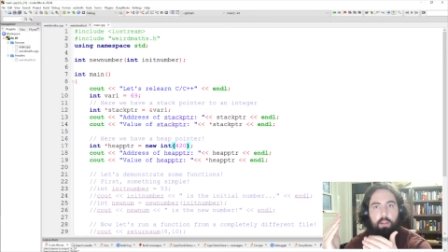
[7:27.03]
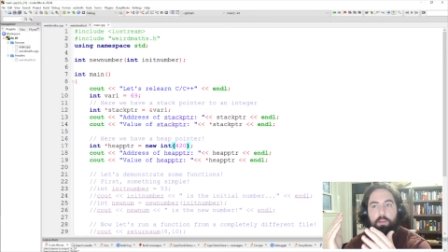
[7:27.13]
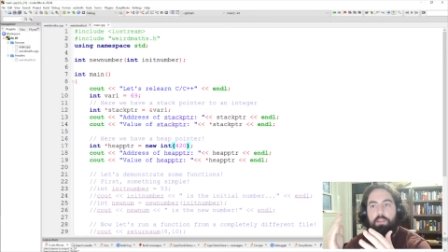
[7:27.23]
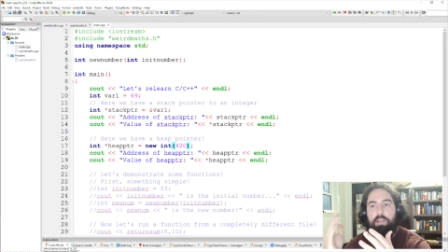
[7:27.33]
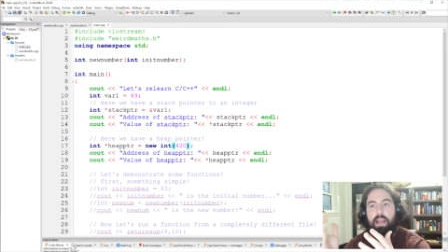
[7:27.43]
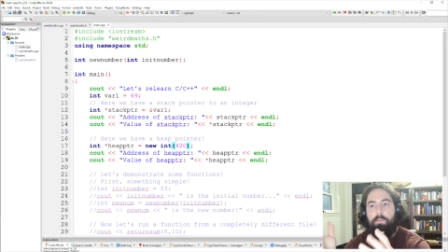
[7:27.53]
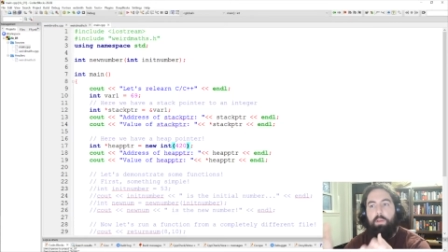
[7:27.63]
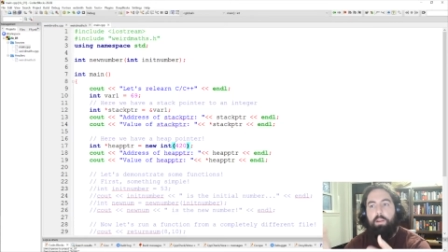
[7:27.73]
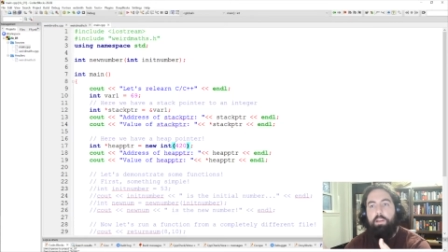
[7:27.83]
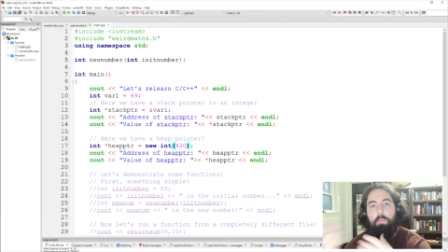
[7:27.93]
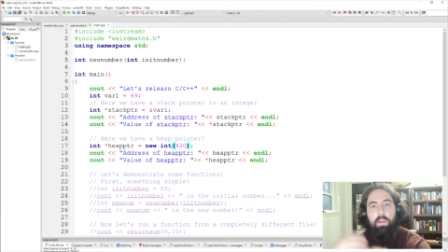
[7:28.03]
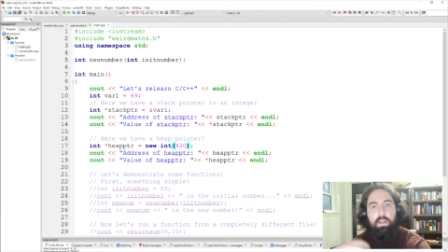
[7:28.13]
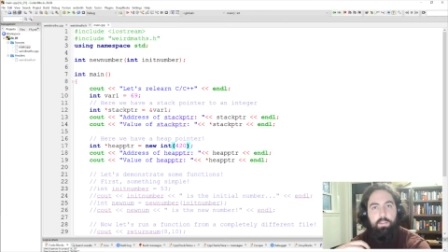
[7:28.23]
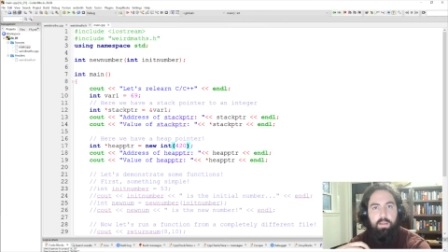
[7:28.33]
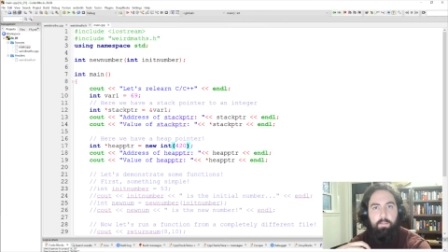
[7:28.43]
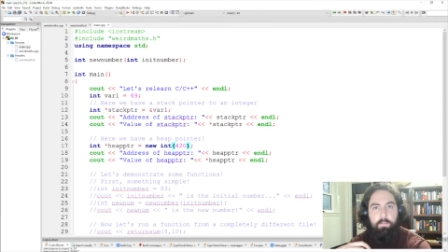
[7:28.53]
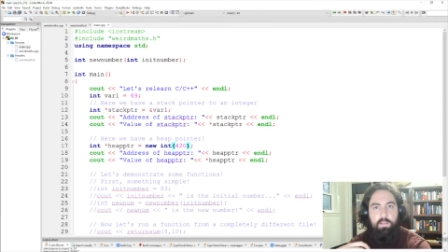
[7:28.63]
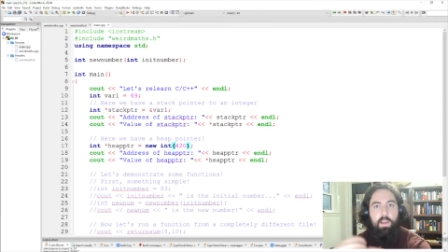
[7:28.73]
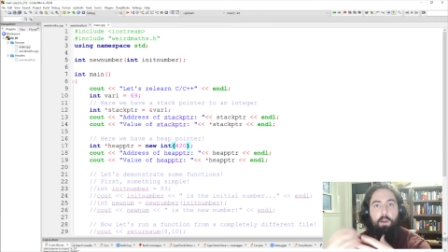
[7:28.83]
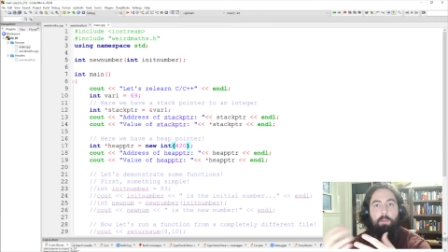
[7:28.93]
Your stack pointer is pointing to a different
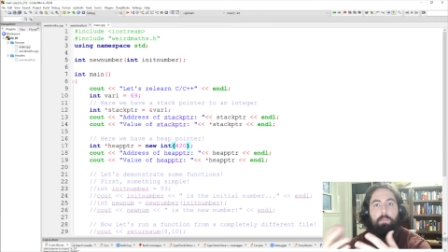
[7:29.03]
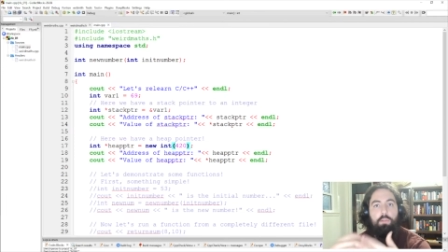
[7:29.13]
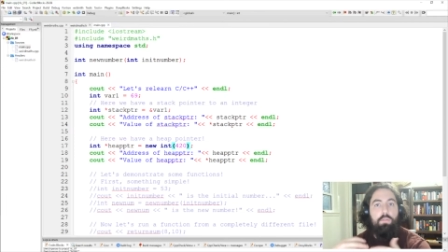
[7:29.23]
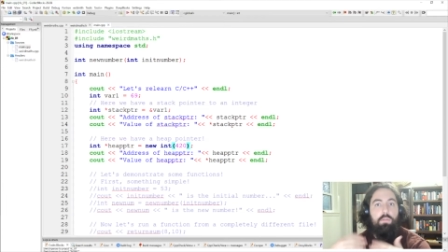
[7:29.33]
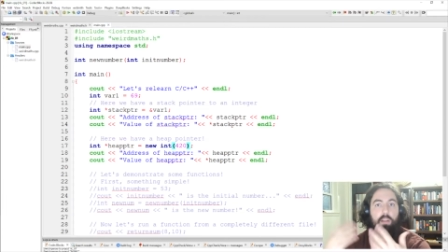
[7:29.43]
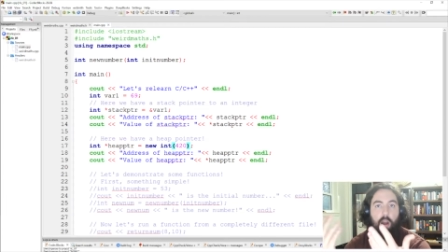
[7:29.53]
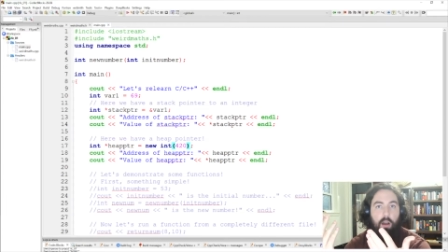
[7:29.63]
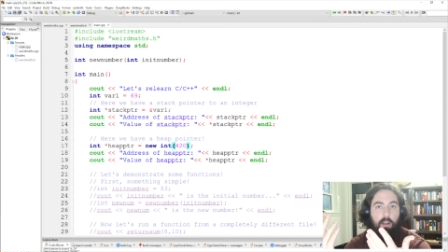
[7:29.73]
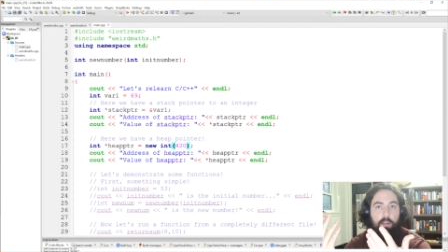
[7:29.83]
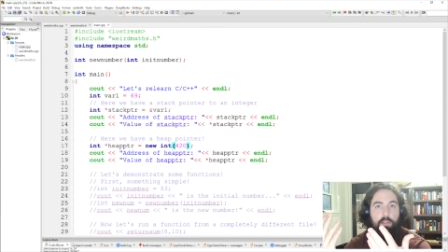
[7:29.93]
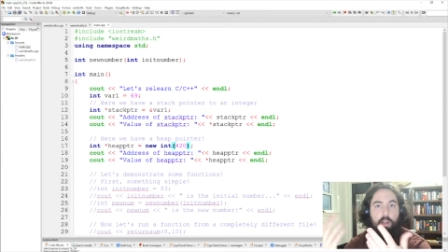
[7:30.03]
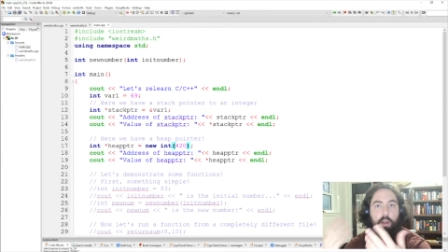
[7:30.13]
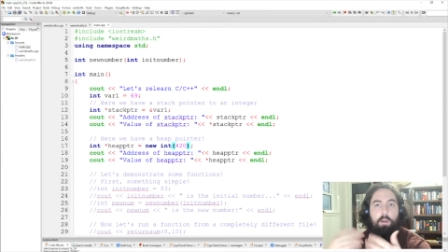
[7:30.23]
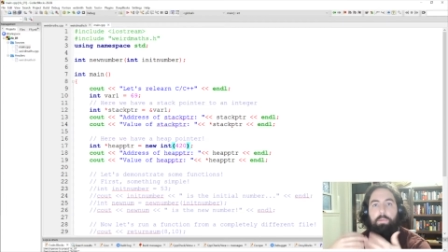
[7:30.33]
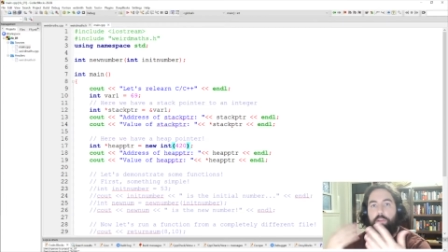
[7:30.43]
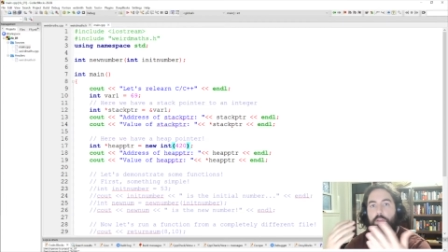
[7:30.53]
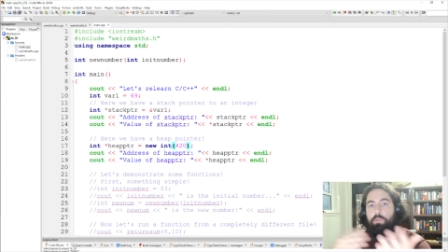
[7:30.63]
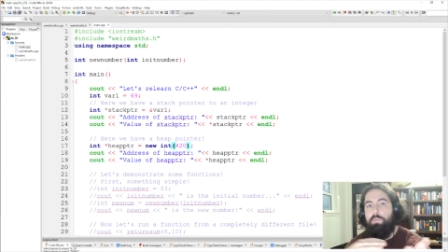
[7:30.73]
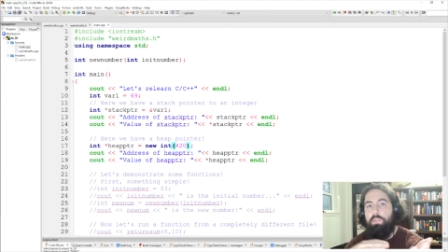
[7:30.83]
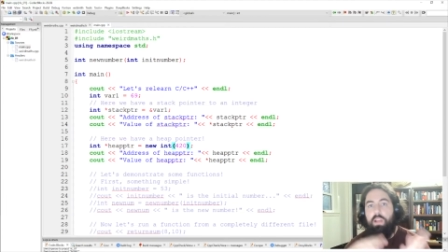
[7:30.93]
scope, to the caller scope or
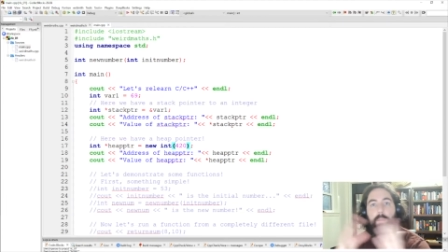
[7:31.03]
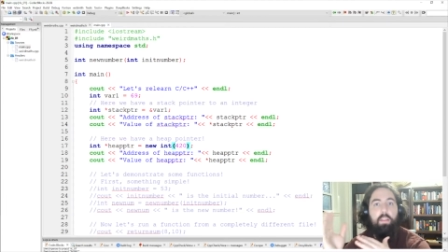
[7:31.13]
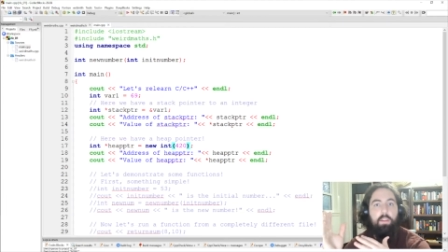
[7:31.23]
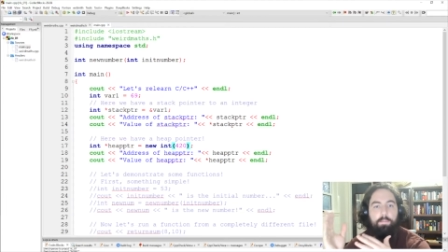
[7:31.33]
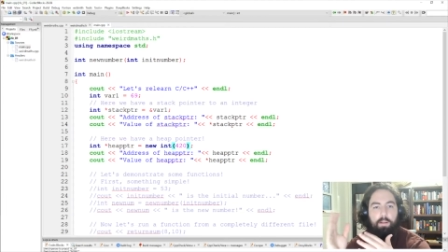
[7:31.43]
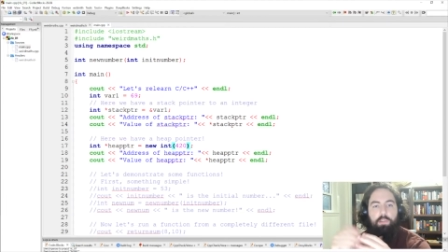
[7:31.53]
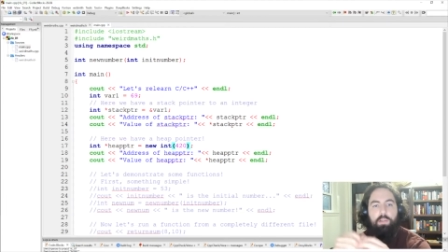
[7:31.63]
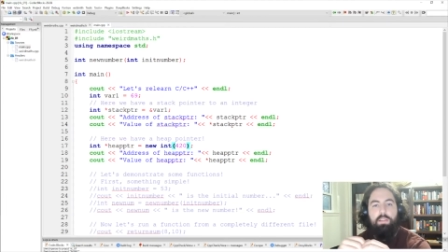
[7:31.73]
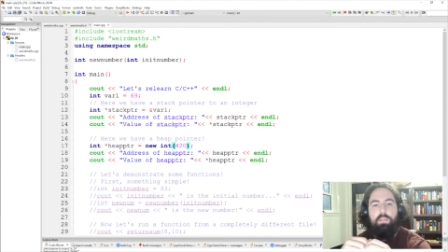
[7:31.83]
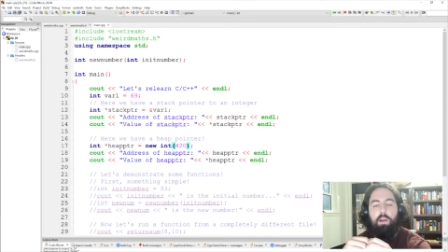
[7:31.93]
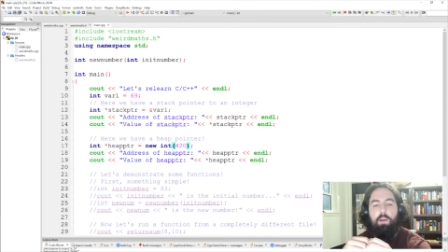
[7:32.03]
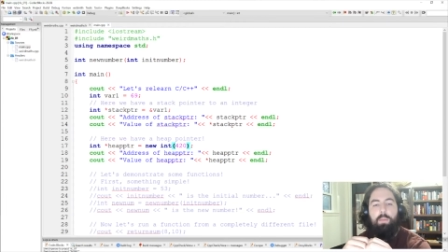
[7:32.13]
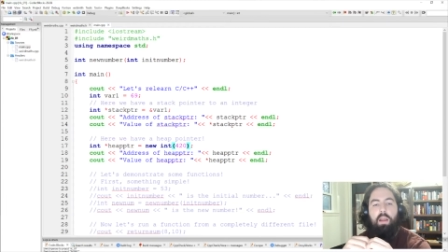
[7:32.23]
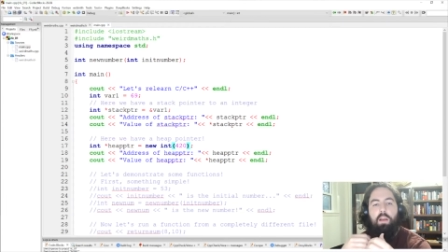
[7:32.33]
to some other function scope.